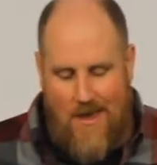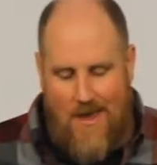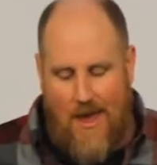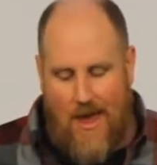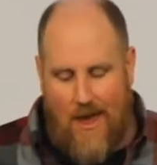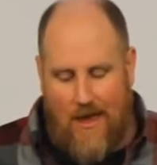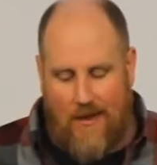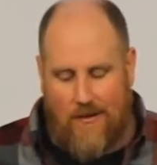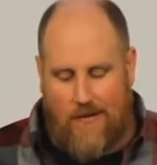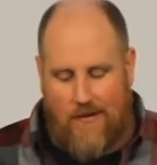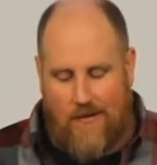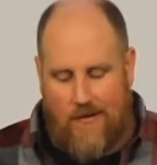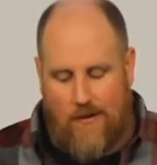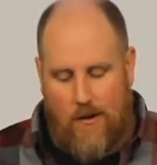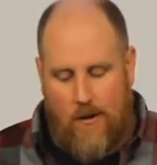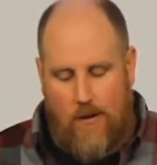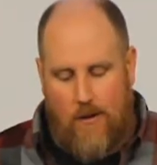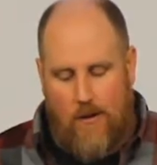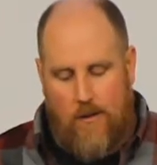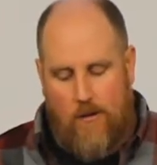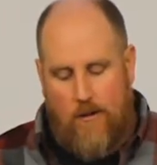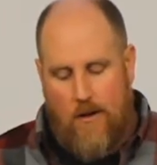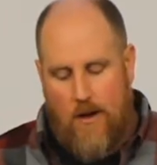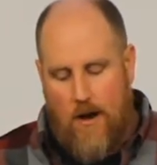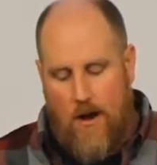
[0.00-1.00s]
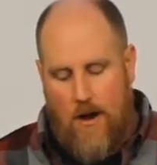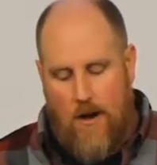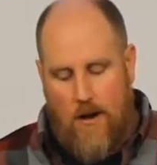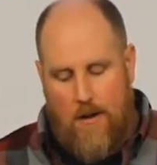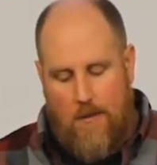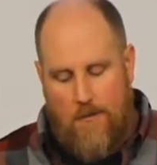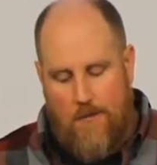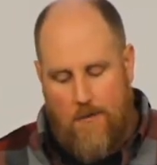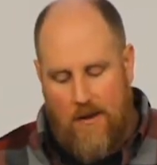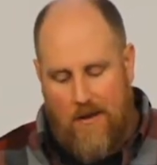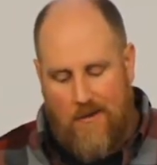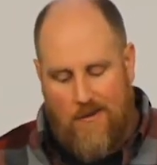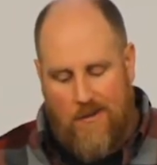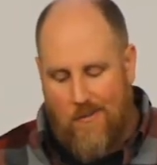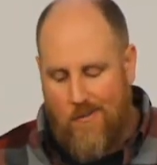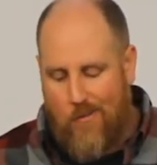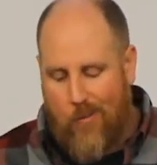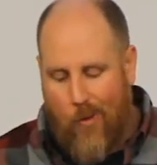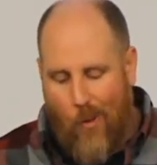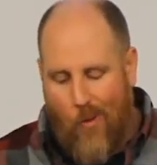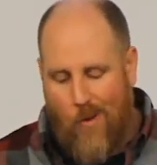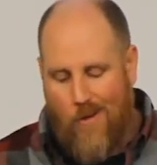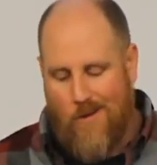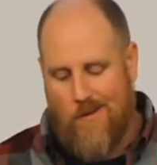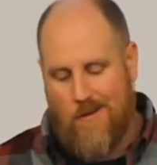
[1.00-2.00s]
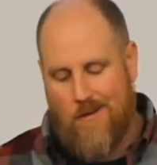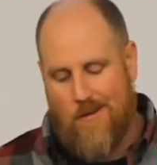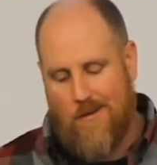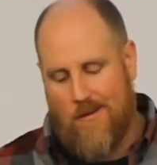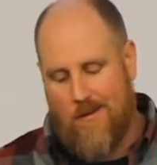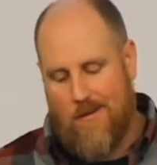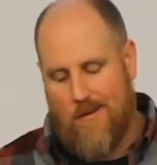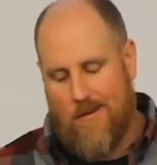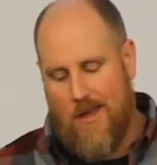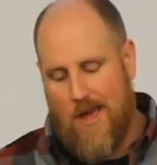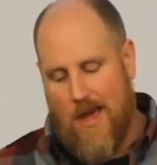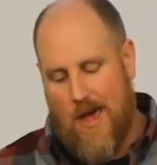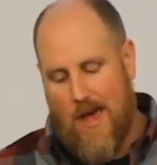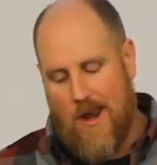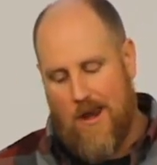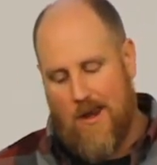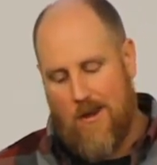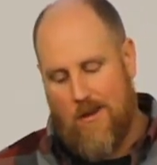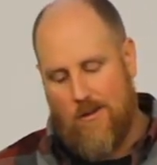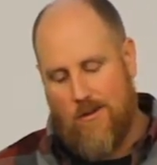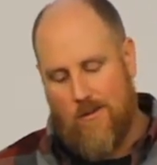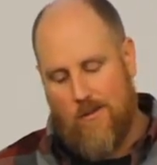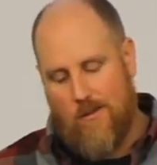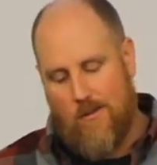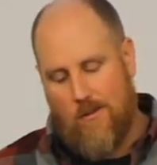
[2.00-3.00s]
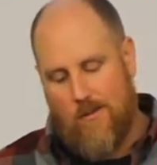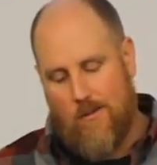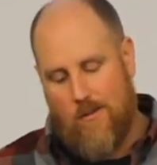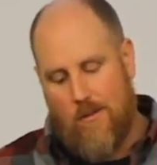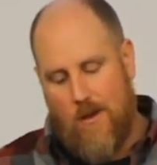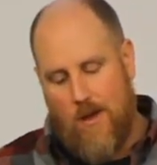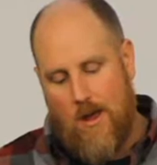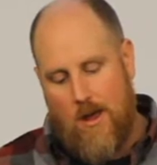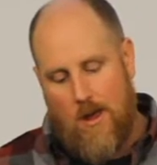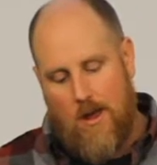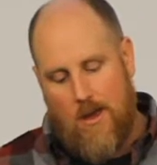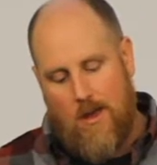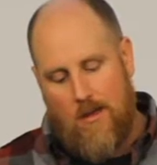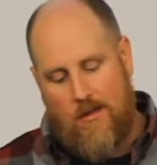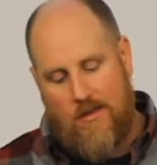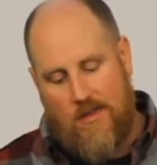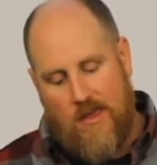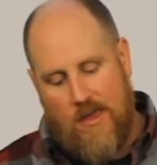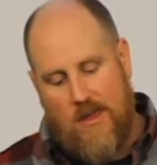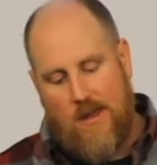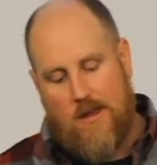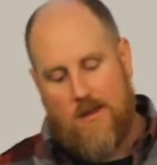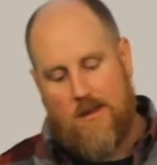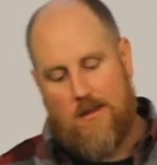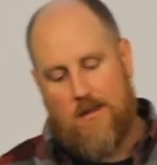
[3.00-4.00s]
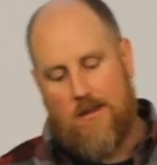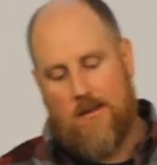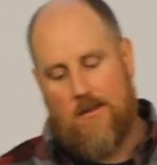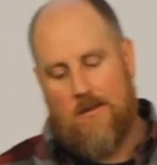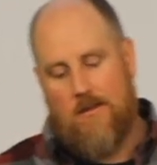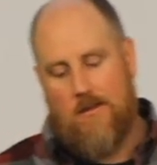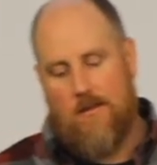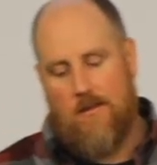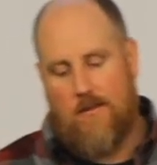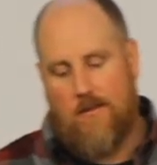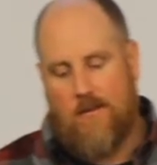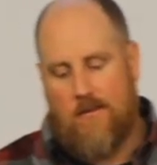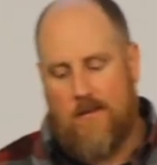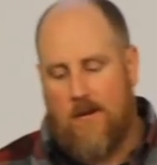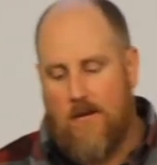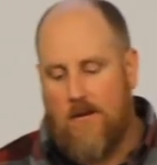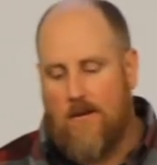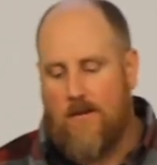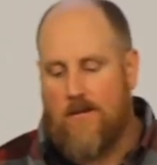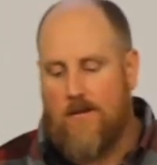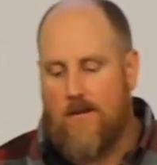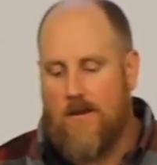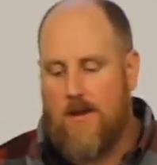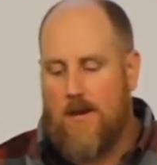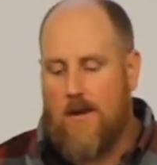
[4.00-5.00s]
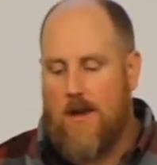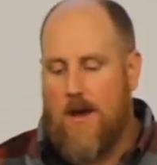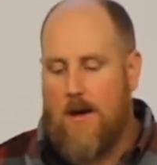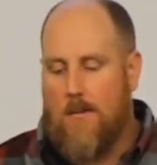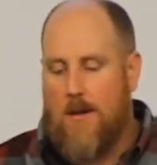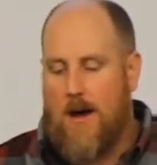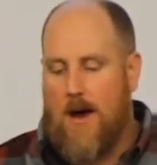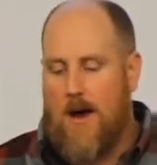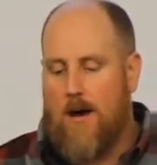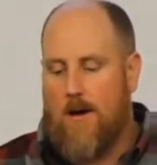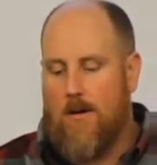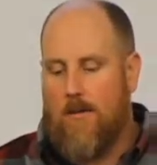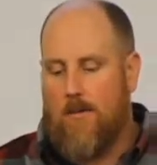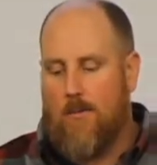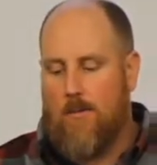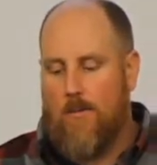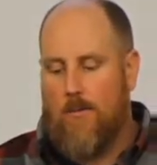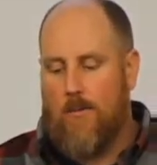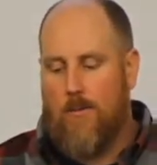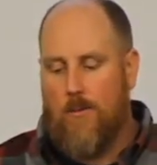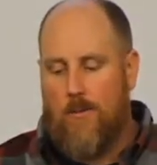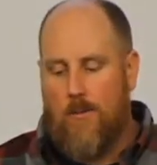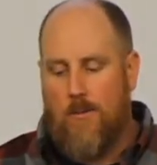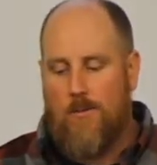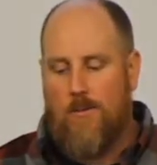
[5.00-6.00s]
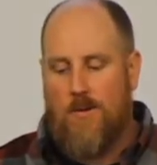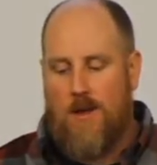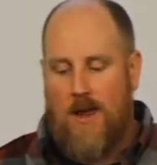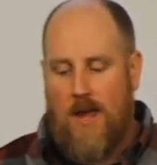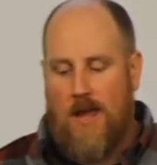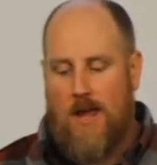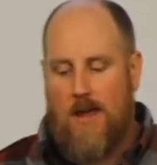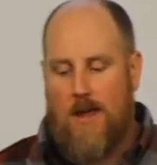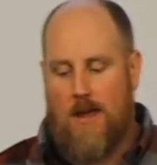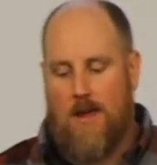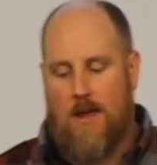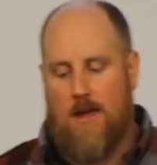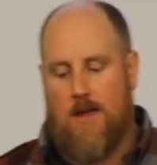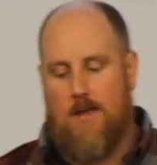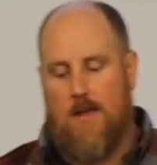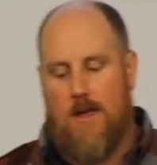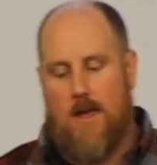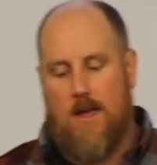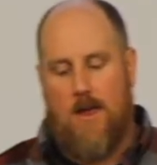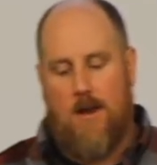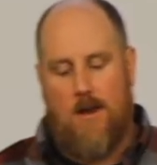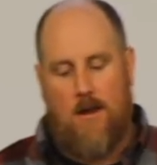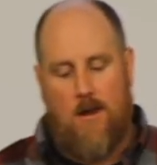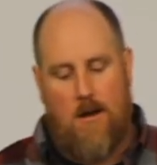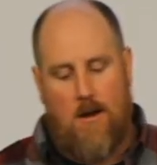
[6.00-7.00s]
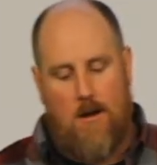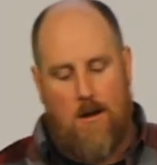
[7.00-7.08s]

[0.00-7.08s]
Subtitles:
And so it's important that you think seriously about who you date, and that